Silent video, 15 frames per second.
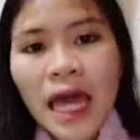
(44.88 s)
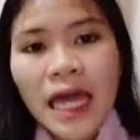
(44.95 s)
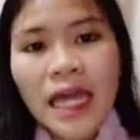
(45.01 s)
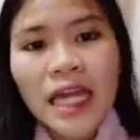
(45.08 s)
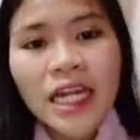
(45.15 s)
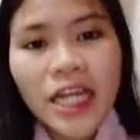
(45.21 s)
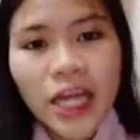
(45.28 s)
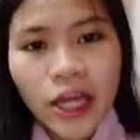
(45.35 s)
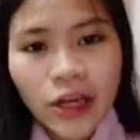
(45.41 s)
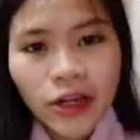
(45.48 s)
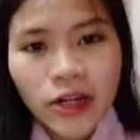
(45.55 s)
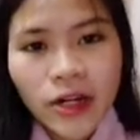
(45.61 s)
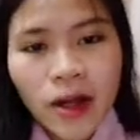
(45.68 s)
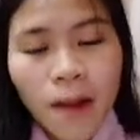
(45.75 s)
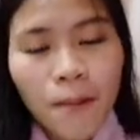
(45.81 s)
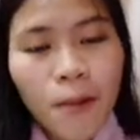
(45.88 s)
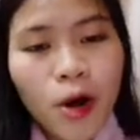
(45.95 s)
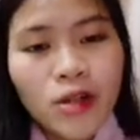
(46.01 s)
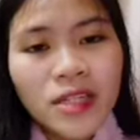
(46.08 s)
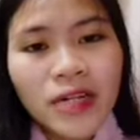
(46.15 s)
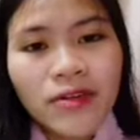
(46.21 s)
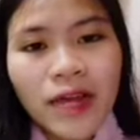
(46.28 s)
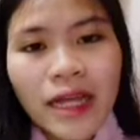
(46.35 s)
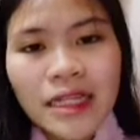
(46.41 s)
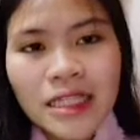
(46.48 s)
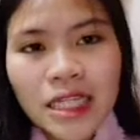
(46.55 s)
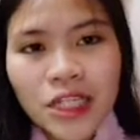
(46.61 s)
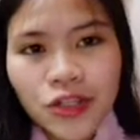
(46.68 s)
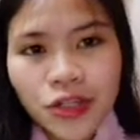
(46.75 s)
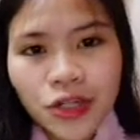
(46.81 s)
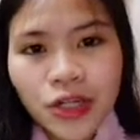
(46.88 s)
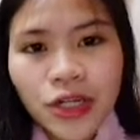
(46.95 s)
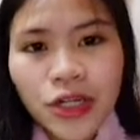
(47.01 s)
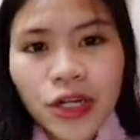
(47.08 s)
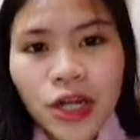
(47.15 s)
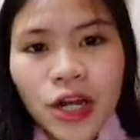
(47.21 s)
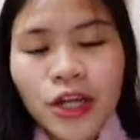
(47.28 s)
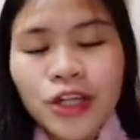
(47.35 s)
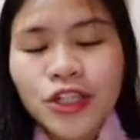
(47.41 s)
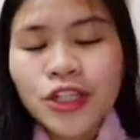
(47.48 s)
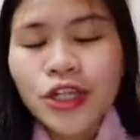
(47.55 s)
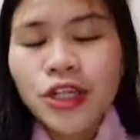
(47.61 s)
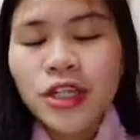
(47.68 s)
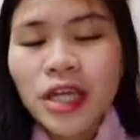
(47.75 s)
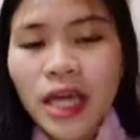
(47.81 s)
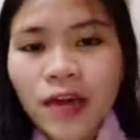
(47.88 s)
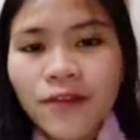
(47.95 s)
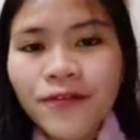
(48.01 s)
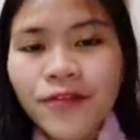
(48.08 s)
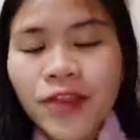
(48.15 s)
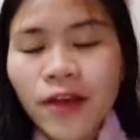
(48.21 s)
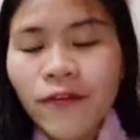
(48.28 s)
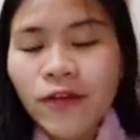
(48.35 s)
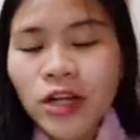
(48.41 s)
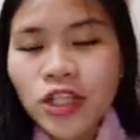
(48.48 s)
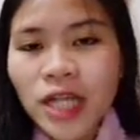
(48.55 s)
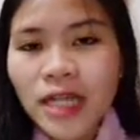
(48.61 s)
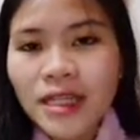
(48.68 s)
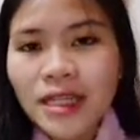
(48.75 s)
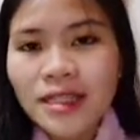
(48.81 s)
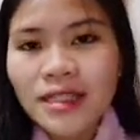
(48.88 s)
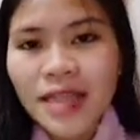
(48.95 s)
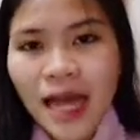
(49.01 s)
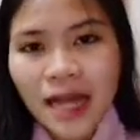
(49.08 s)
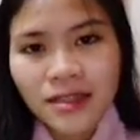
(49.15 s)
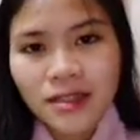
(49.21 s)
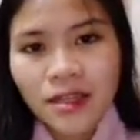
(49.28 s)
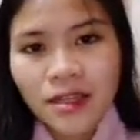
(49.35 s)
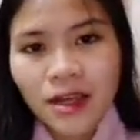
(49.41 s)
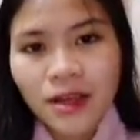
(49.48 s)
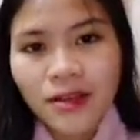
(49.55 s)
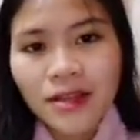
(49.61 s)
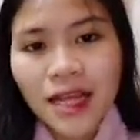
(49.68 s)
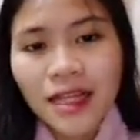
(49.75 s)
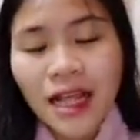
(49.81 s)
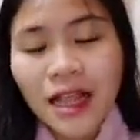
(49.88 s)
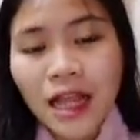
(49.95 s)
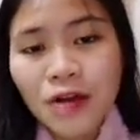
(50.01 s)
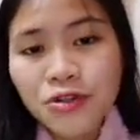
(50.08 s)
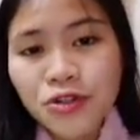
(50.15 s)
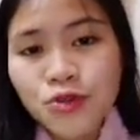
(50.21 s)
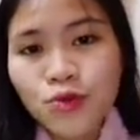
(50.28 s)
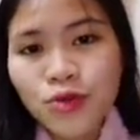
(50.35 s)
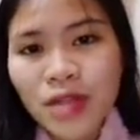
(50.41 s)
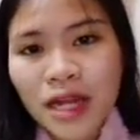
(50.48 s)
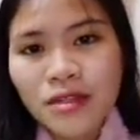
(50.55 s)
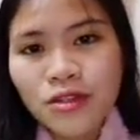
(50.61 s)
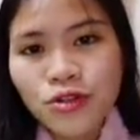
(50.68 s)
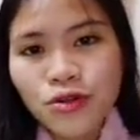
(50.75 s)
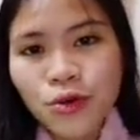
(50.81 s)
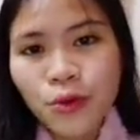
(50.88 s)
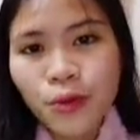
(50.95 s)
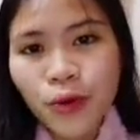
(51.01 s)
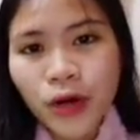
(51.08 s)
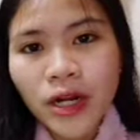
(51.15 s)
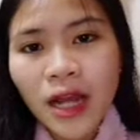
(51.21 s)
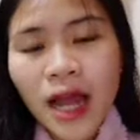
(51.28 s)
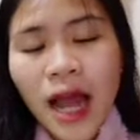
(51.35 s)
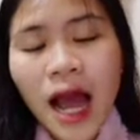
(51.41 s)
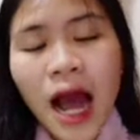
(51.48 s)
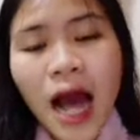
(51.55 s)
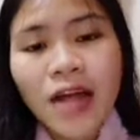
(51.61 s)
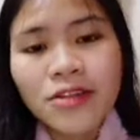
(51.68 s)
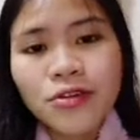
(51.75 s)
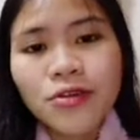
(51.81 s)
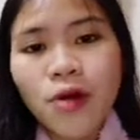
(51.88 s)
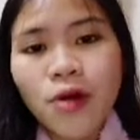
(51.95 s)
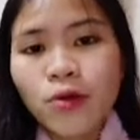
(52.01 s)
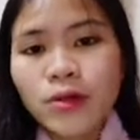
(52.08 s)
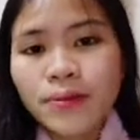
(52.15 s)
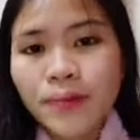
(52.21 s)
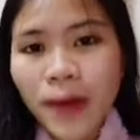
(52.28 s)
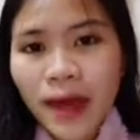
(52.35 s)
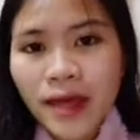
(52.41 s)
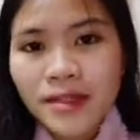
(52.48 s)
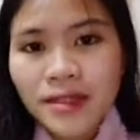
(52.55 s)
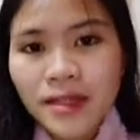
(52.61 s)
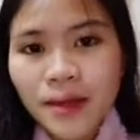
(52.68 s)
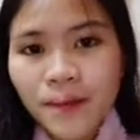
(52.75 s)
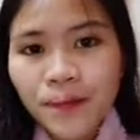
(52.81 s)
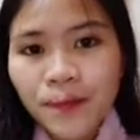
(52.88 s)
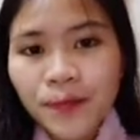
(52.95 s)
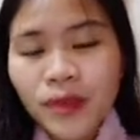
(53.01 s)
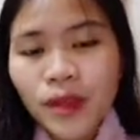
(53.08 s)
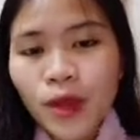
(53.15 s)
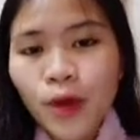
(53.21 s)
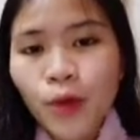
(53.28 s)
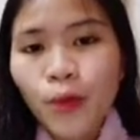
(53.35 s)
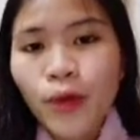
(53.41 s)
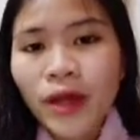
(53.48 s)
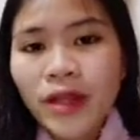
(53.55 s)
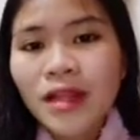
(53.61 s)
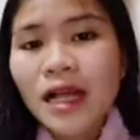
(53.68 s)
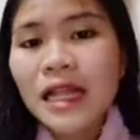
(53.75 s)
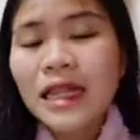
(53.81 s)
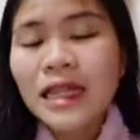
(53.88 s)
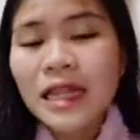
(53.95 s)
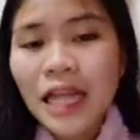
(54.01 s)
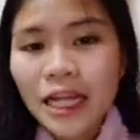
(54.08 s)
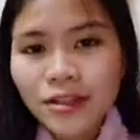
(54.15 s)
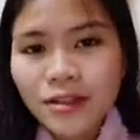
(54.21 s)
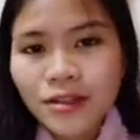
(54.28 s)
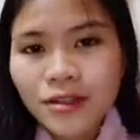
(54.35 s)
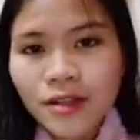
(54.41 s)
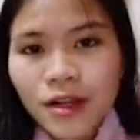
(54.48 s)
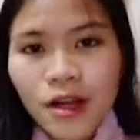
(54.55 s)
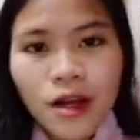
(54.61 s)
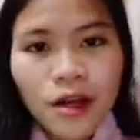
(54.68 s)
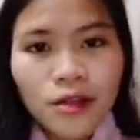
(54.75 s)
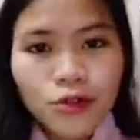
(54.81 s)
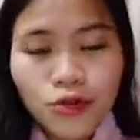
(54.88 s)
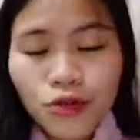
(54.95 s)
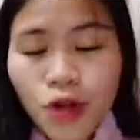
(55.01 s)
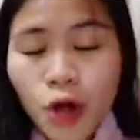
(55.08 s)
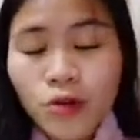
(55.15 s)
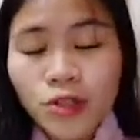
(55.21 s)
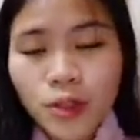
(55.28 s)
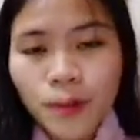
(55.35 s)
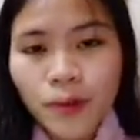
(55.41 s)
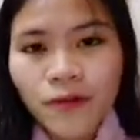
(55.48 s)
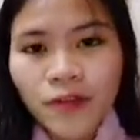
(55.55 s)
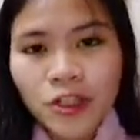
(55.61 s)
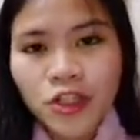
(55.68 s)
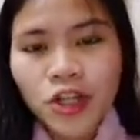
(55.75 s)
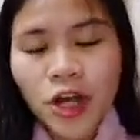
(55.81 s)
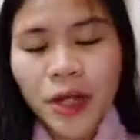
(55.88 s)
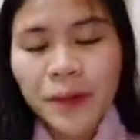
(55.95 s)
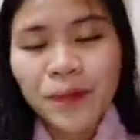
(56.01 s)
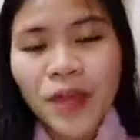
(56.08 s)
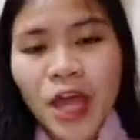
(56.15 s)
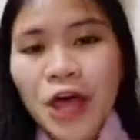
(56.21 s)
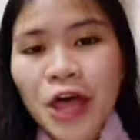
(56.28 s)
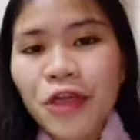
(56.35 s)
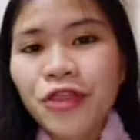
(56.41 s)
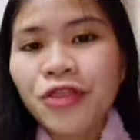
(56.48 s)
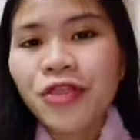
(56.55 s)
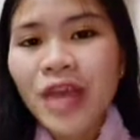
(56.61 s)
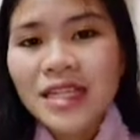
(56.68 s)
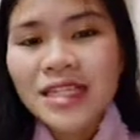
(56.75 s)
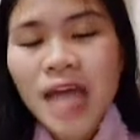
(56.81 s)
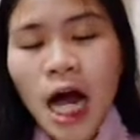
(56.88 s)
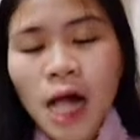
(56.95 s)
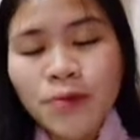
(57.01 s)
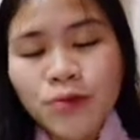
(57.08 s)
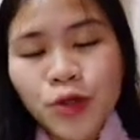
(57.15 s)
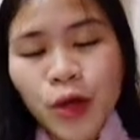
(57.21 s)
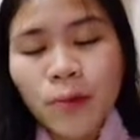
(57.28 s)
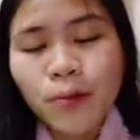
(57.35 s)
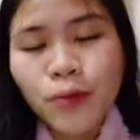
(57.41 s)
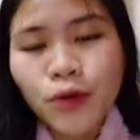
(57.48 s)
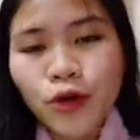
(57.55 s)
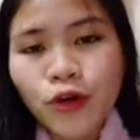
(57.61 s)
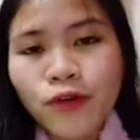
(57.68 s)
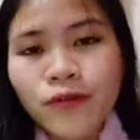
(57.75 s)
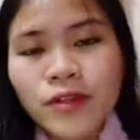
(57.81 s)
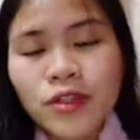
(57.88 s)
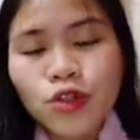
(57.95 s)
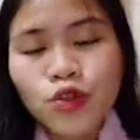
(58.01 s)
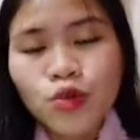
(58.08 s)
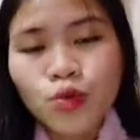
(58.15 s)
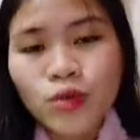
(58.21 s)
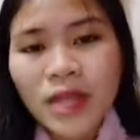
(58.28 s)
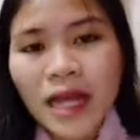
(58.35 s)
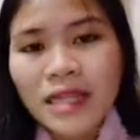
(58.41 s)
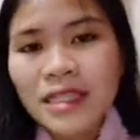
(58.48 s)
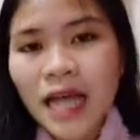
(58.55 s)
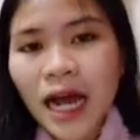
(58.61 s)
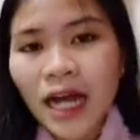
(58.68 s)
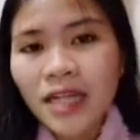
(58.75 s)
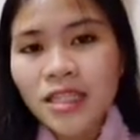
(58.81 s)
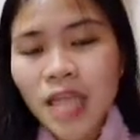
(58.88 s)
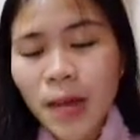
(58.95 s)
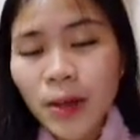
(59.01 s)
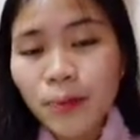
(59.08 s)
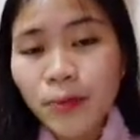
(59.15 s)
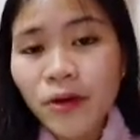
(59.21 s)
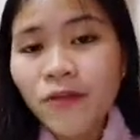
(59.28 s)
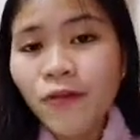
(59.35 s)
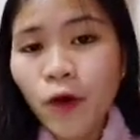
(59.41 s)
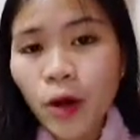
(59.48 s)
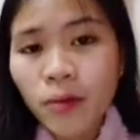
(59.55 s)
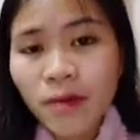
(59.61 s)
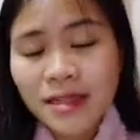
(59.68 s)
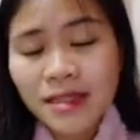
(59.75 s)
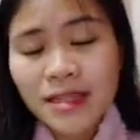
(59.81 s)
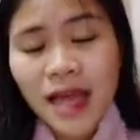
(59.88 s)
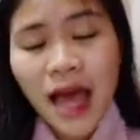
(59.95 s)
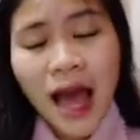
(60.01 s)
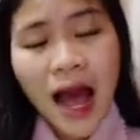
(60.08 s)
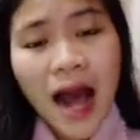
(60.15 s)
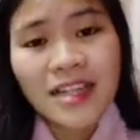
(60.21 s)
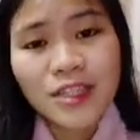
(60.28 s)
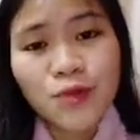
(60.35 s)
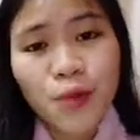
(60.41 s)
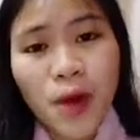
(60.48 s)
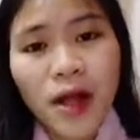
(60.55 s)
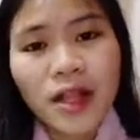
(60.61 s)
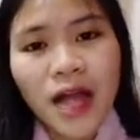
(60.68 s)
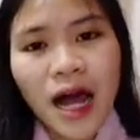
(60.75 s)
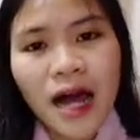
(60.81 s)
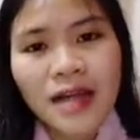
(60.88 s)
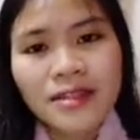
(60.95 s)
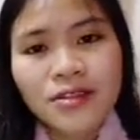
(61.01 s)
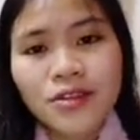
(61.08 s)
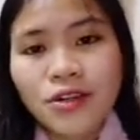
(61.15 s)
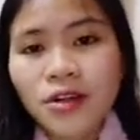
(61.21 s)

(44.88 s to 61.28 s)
In here, multigrade teacher should give differentiated tasks that allow students to work at their own pace with little to no supervision. This helps to improve students' academic performance as well as their